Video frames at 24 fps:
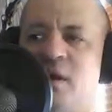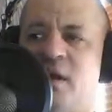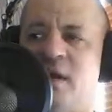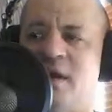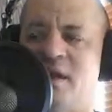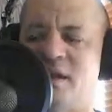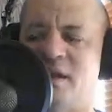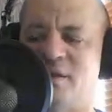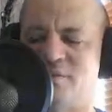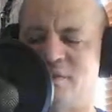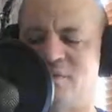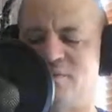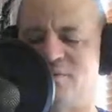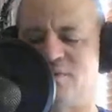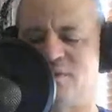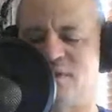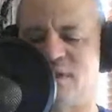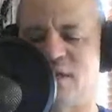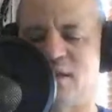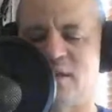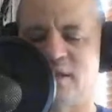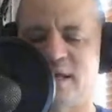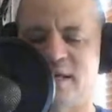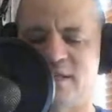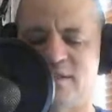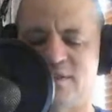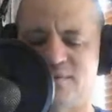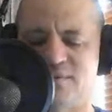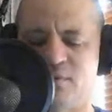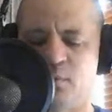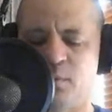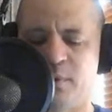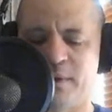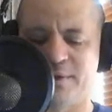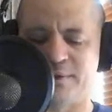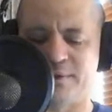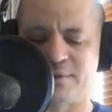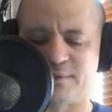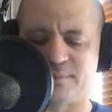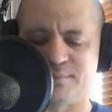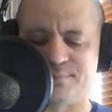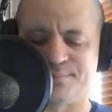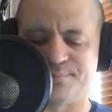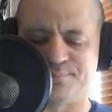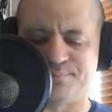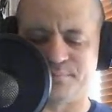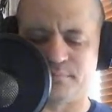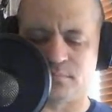And as I've said the last few weeks,
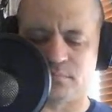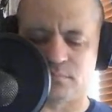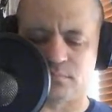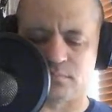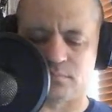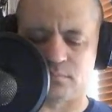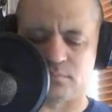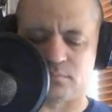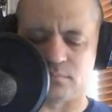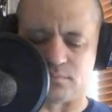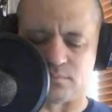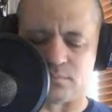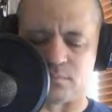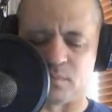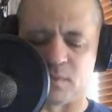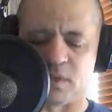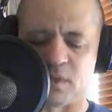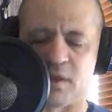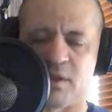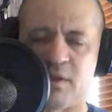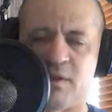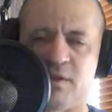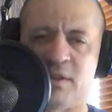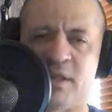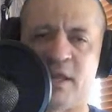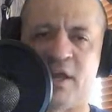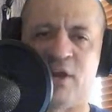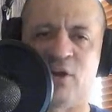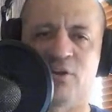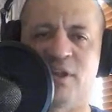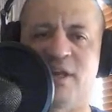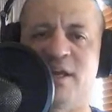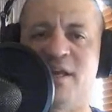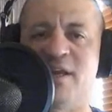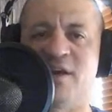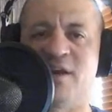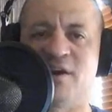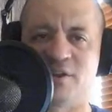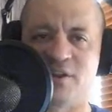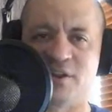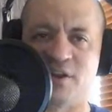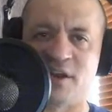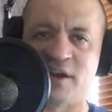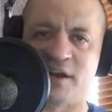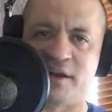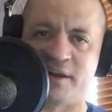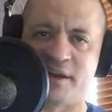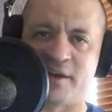they are leaning on the
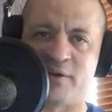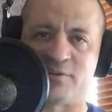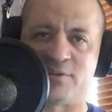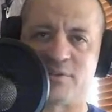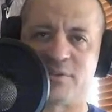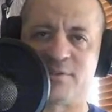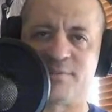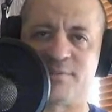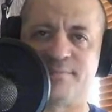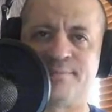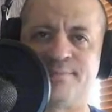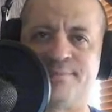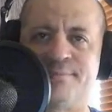knockouts.